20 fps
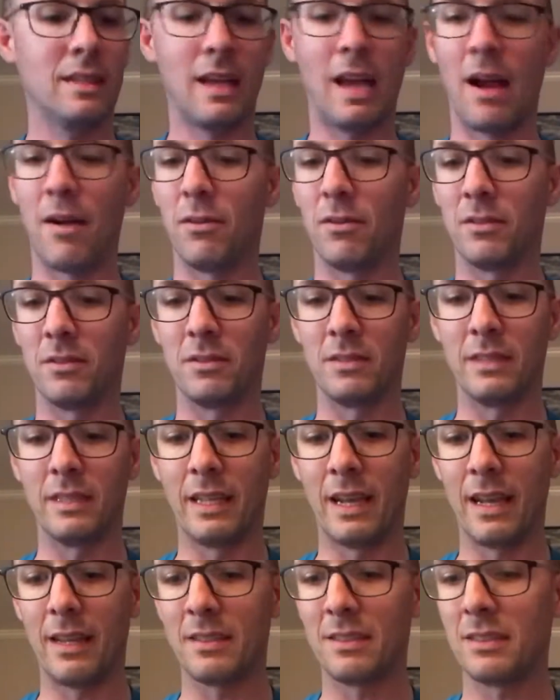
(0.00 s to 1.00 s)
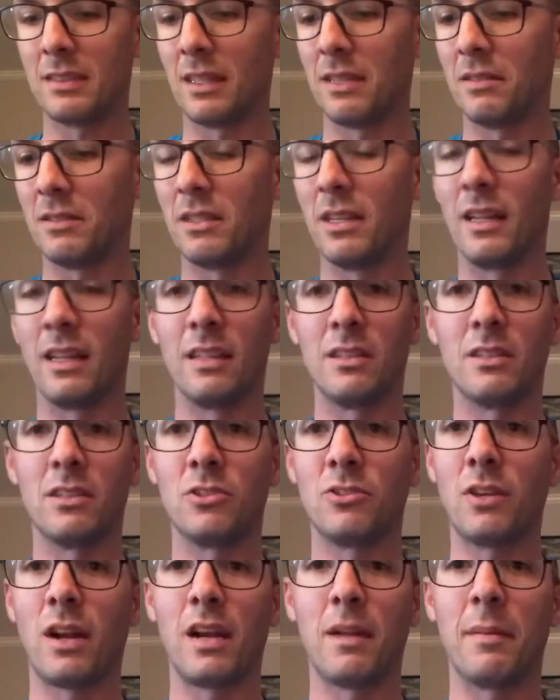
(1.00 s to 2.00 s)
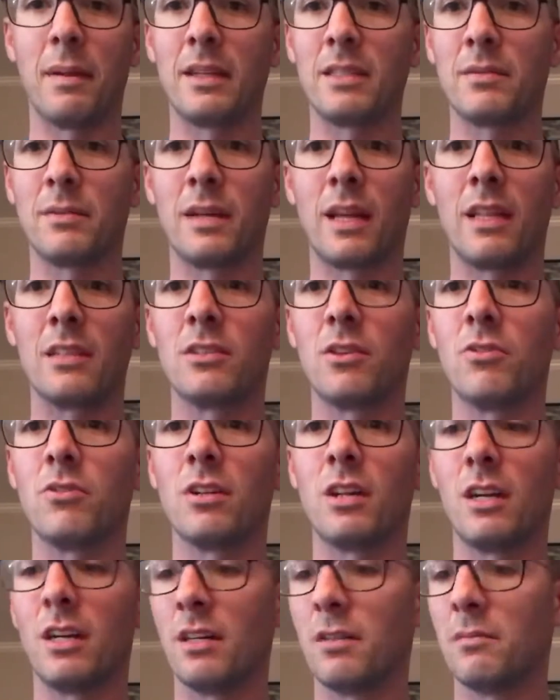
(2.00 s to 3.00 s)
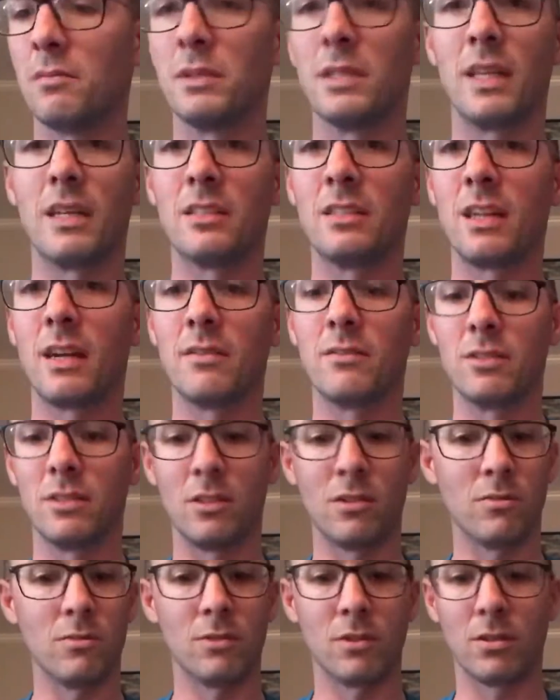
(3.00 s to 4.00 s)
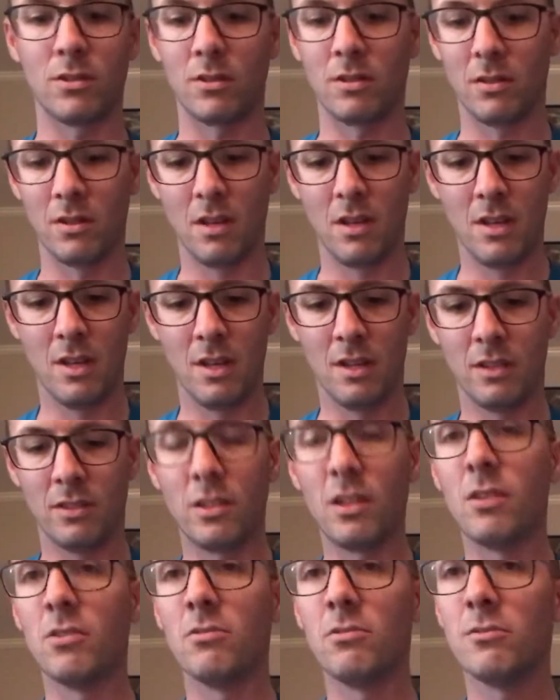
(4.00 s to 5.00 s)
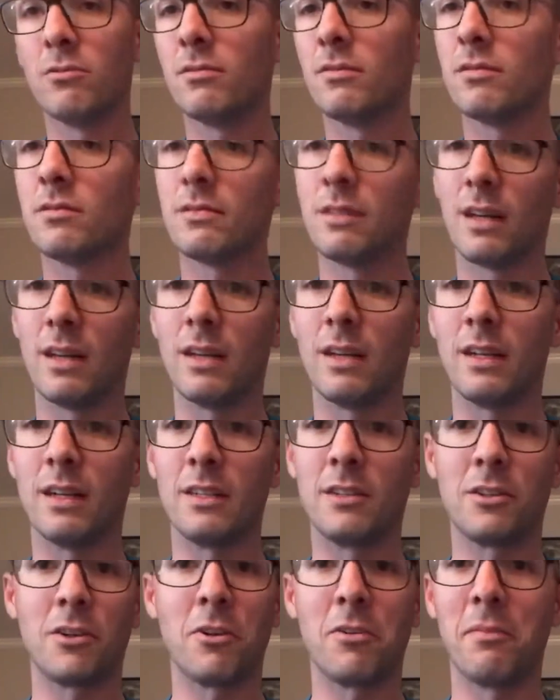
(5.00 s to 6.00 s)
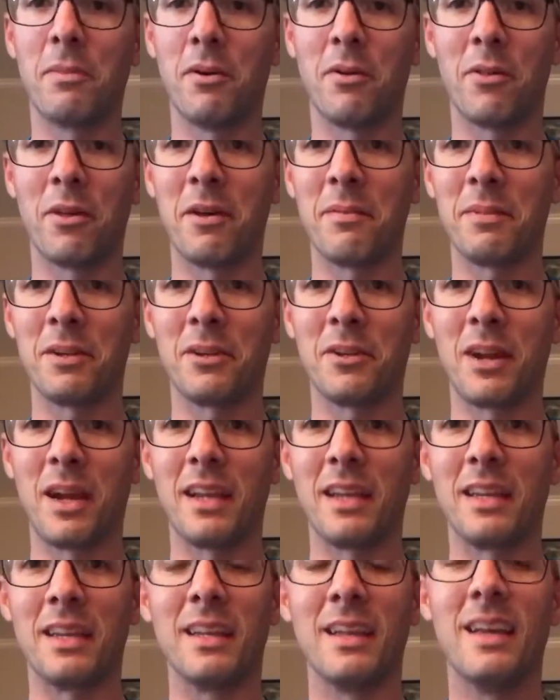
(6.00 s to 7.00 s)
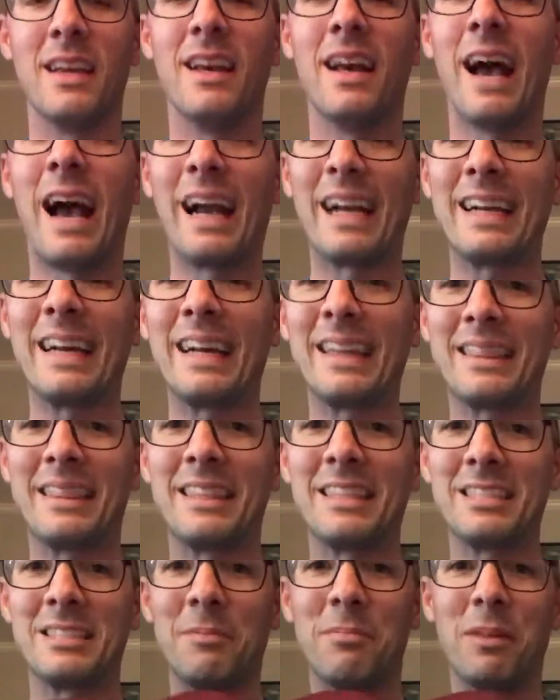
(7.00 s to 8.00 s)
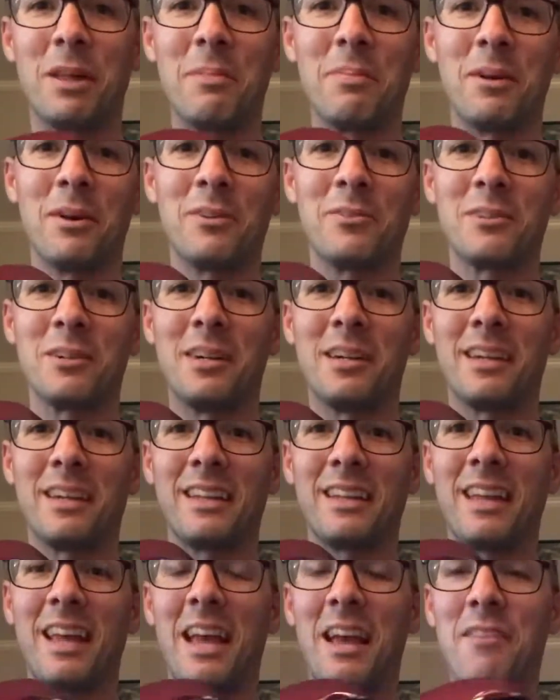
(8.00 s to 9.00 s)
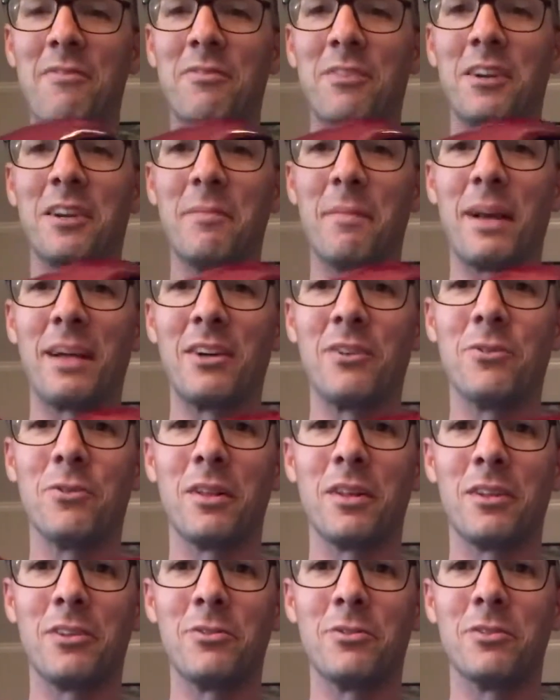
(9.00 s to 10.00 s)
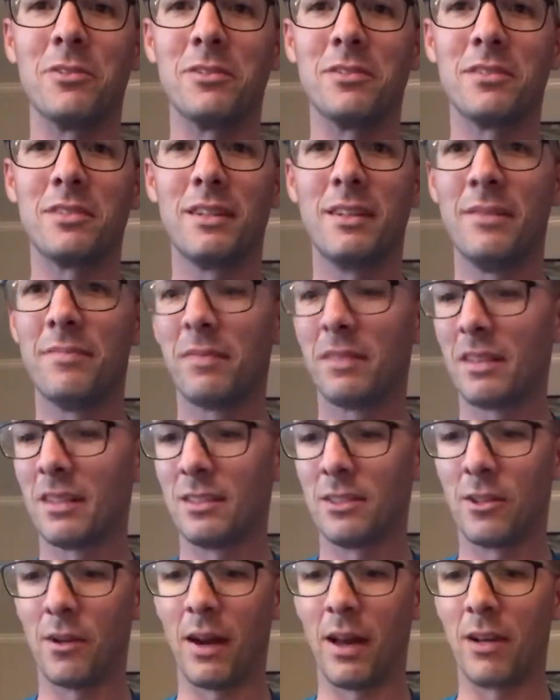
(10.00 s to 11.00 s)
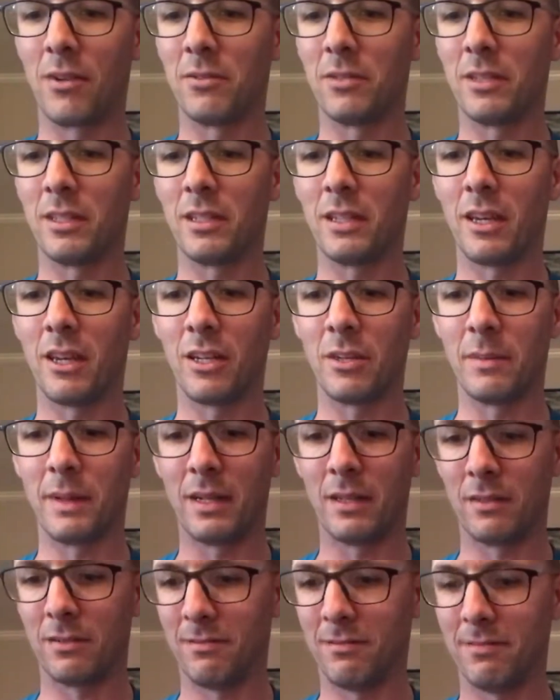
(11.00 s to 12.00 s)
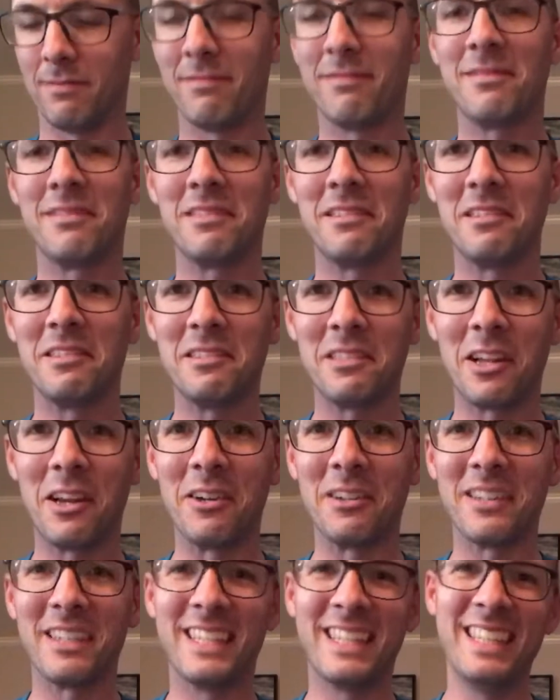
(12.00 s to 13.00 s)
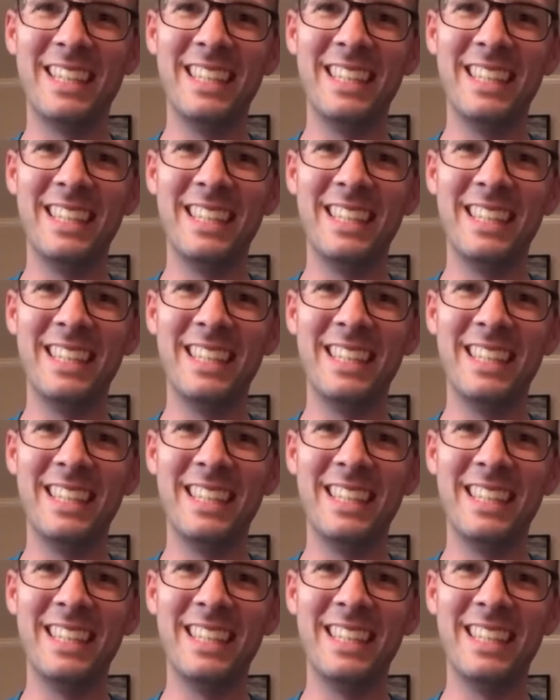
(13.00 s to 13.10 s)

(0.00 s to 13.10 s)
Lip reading: I would guess they did it to try to make some kind of tone knob, but that jive just don't work. So turn them both up and crank it. I got this to play punk rock and to have fun and make a whole lot of noise. So I don't really care about tone.